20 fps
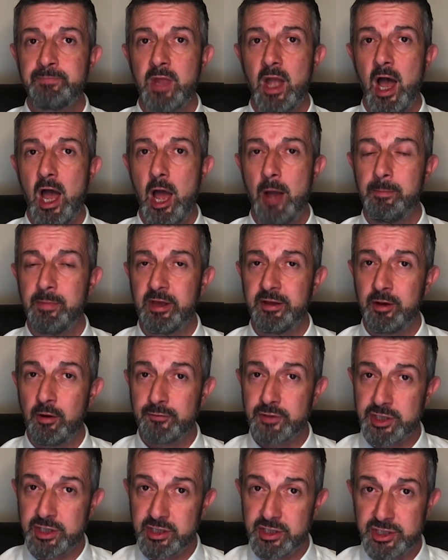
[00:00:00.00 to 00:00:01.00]

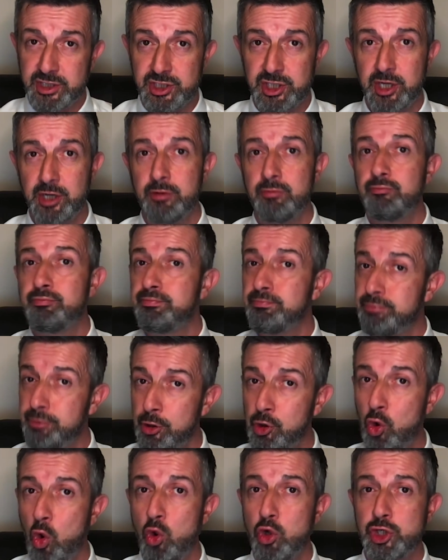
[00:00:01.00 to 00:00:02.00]
Obviously, there's certain
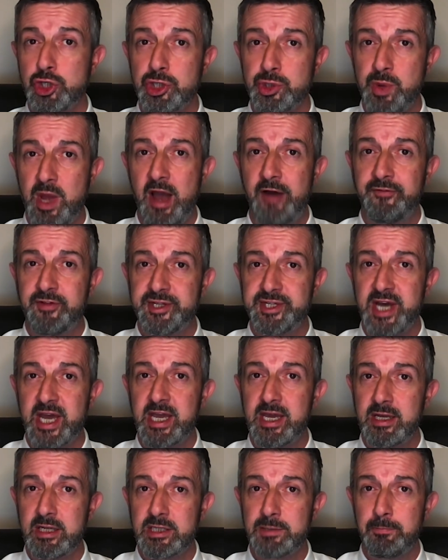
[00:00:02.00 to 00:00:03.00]
precautions we have to
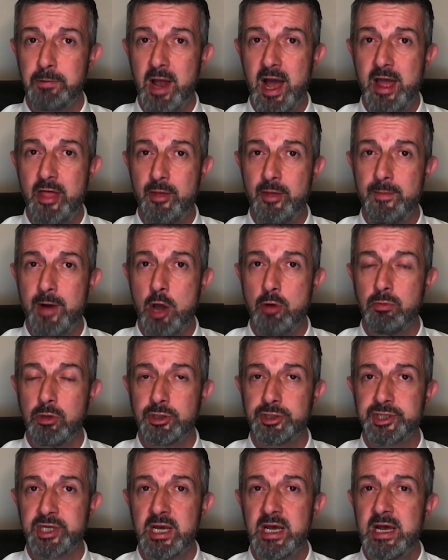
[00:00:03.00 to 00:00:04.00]
take into play at the
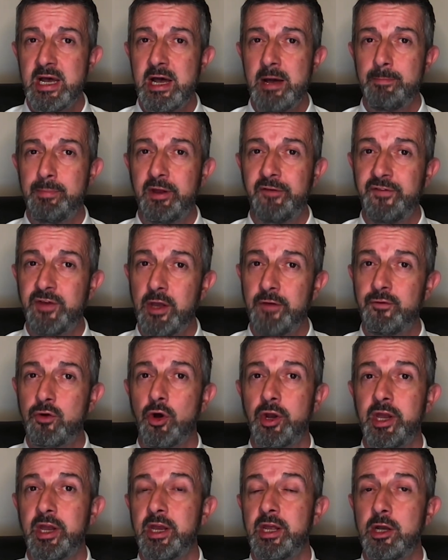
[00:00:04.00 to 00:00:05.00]
moment. But if you've got
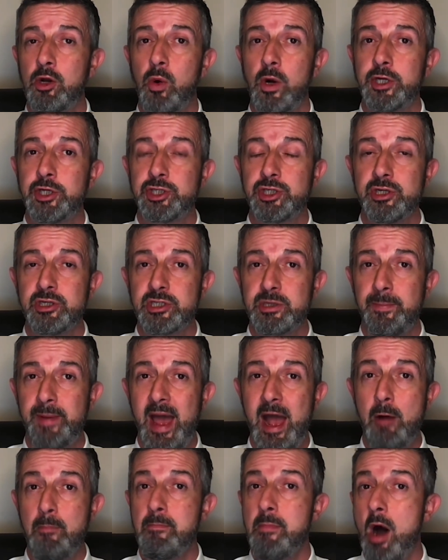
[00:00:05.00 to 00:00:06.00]
any questions
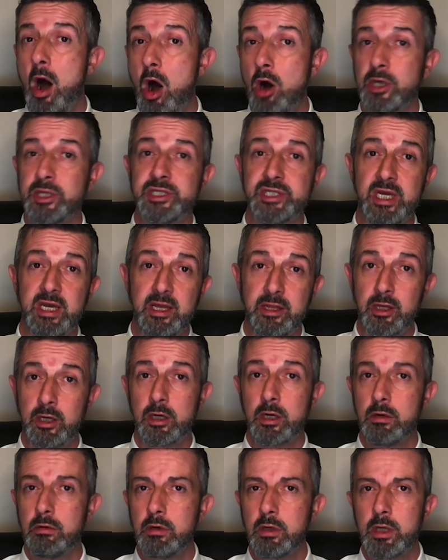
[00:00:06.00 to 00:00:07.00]
about marketing in the
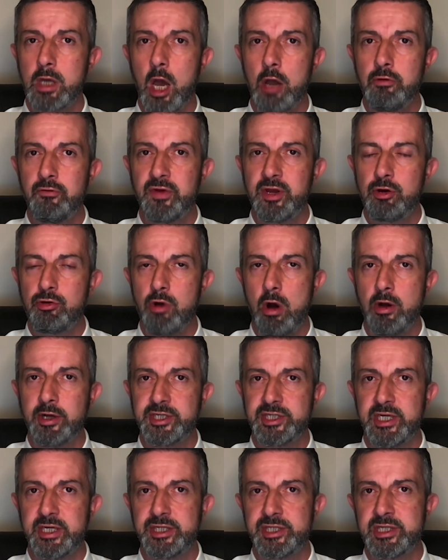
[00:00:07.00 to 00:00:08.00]
current COVID
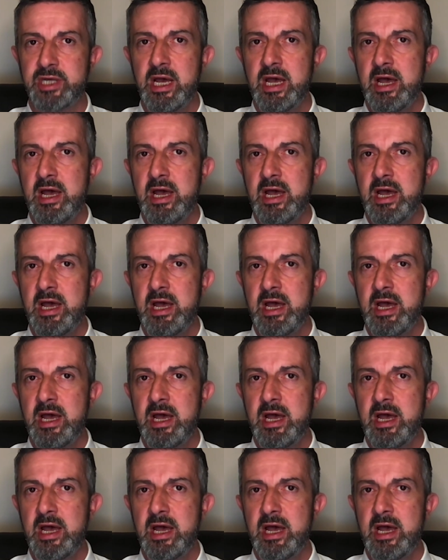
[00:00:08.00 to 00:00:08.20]
crisis,